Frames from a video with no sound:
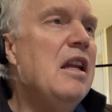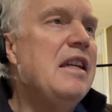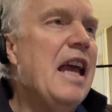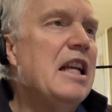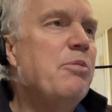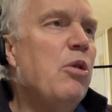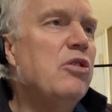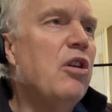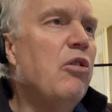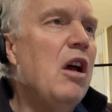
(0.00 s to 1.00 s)

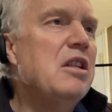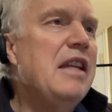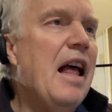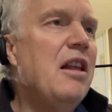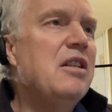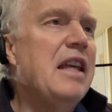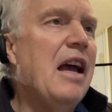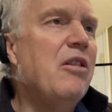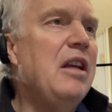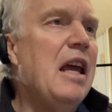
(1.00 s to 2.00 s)
textbooks across Dallas
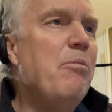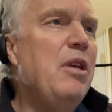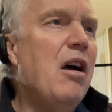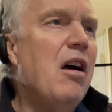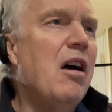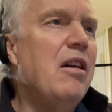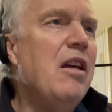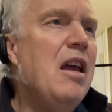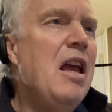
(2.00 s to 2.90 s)
County and beyond.